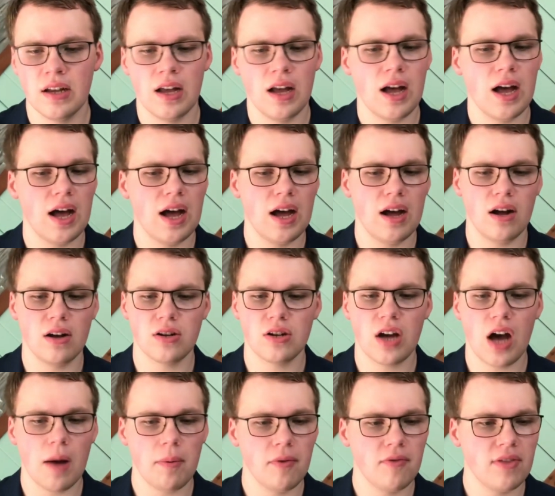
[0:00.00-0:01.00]
Uh, on
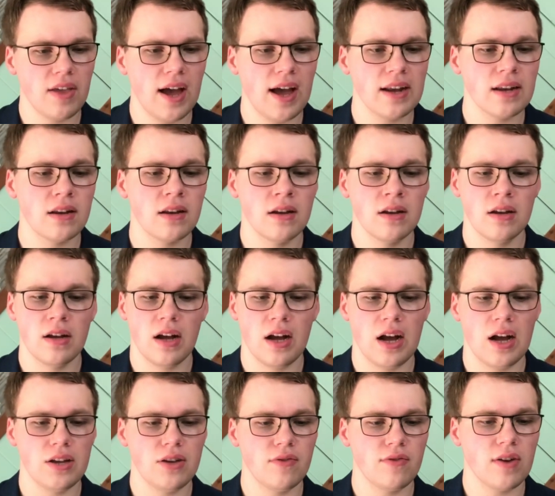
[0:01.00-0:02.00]
top of that, Uh,
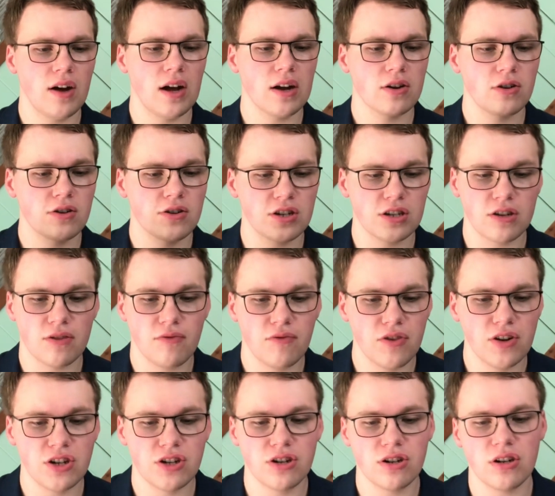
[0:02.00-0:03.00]
you've got Christian
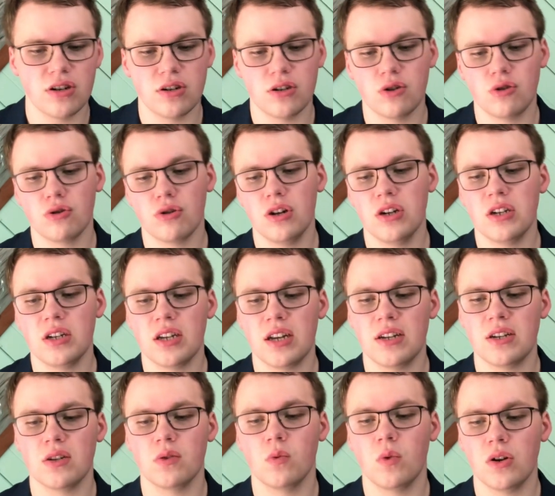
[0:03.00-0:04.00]
Fisher in Detroit,
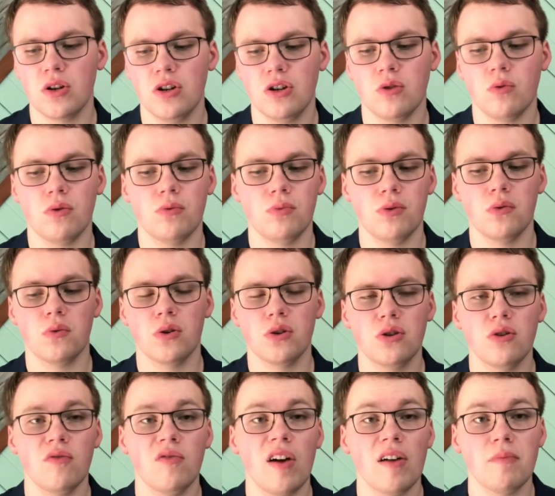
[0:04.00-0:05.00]
signs a one-year, one point one
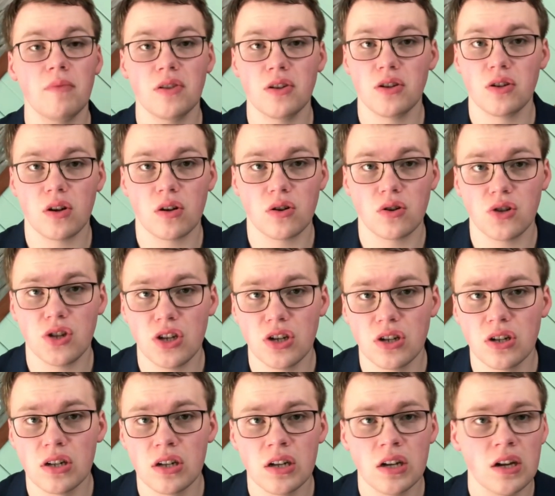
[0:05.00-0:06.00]
two five million dollars
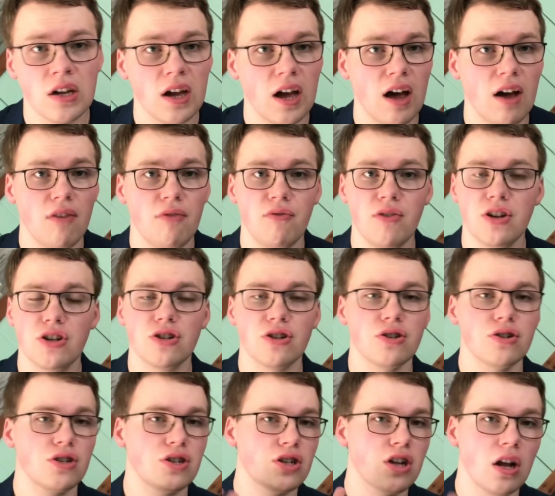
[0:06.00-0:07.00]
deal. Uh, Fisher,
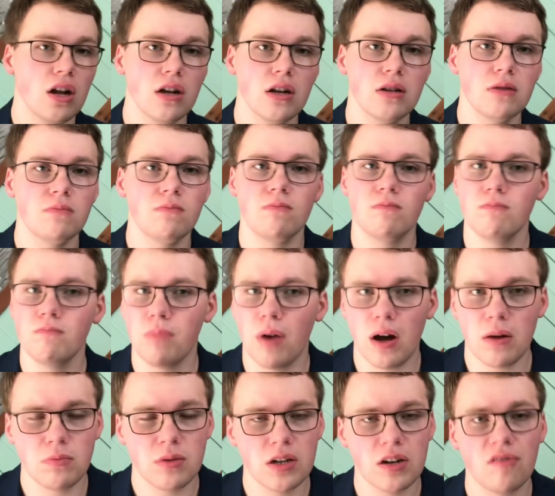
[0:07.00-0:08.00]
solid
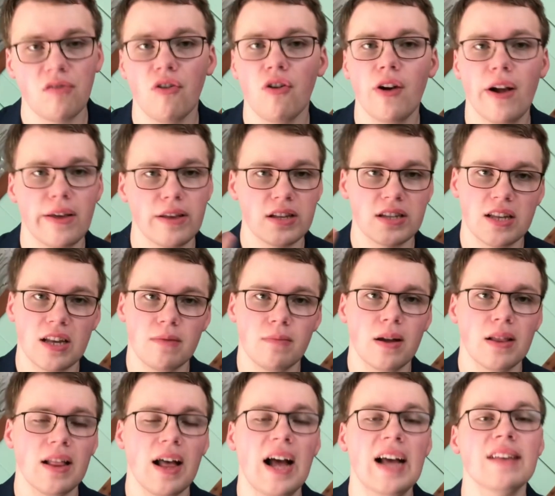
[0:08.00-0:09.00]
bomb six forward, as I said in my
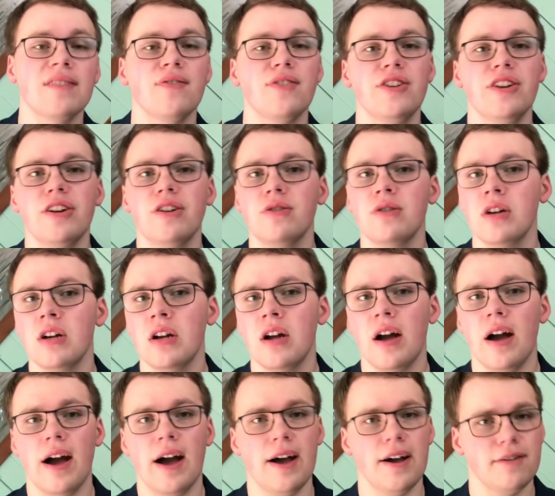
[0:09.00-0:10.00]
last video.
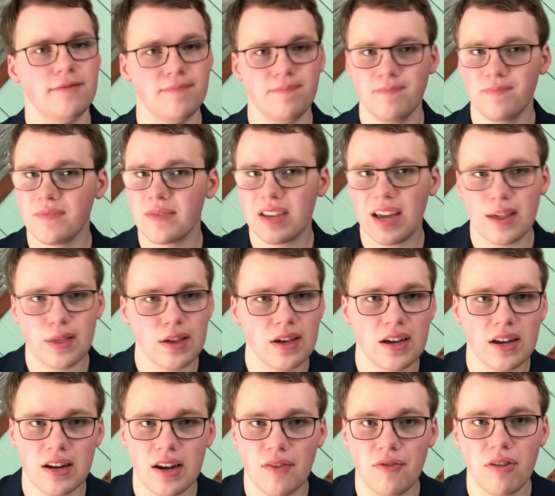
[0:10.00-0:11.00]
Uh, I think he
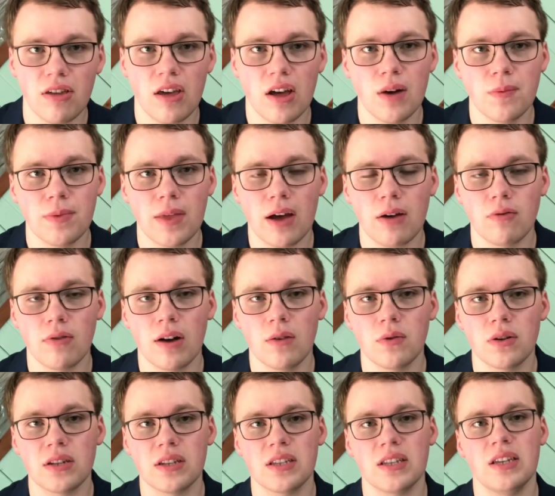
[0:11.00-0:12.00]
can definitely help that Red
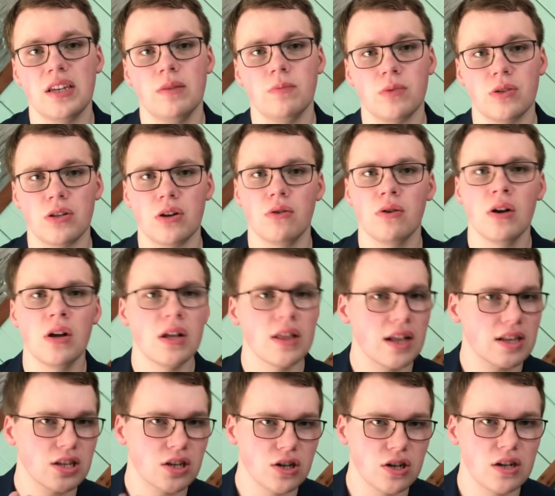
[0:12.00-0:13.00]
Wings team. So
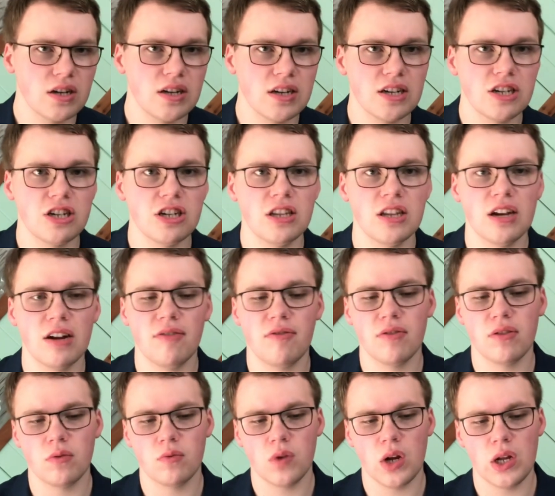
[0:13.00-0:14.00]
that's a good addition there for
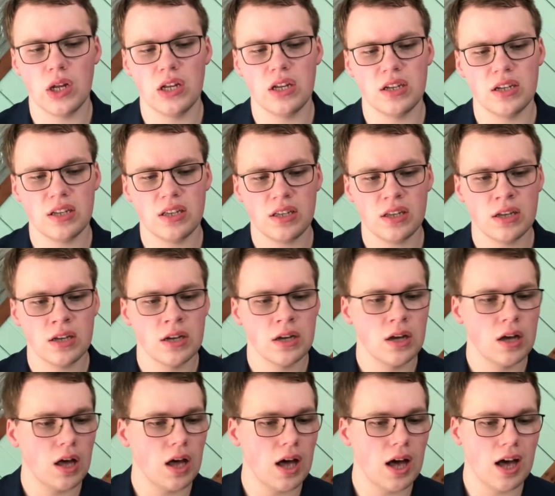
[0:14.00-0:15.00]
the Wings.
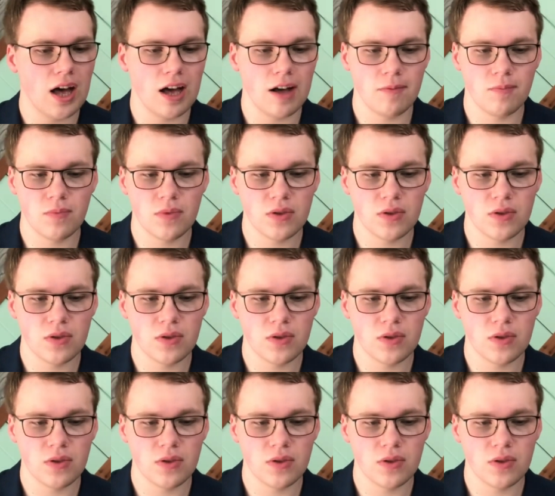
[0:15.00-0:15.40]
Uh,